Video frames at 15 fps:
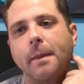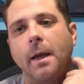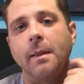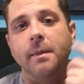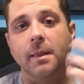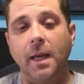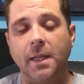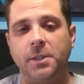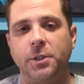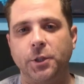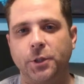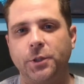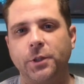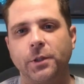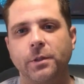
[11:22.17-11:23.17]
Unless you're
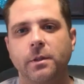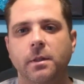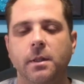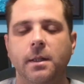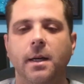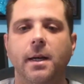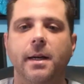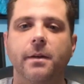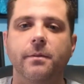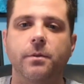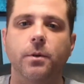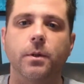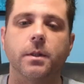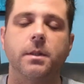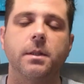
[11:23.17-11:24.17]
certain to die, of
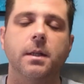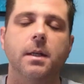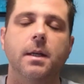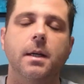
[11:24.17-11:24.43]
course.